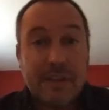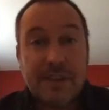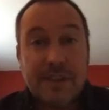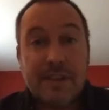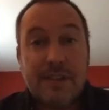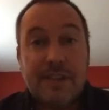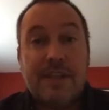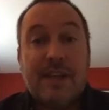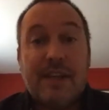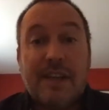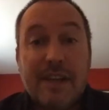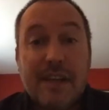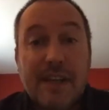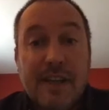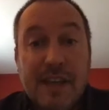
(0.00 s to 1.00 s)
Is it uh,
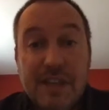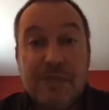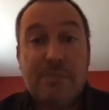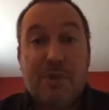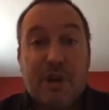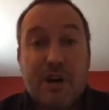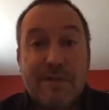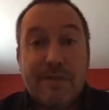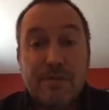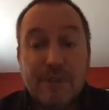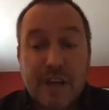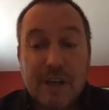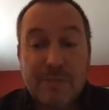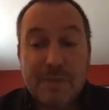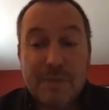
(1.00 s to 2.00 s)
is it powerful?
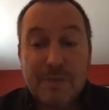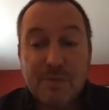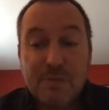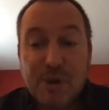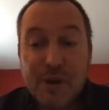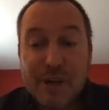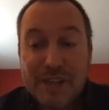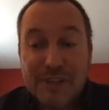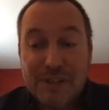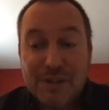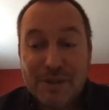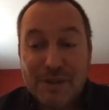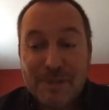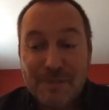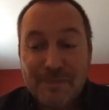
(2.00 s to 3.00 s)
Are people bought into
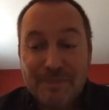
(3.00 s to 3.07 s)
it?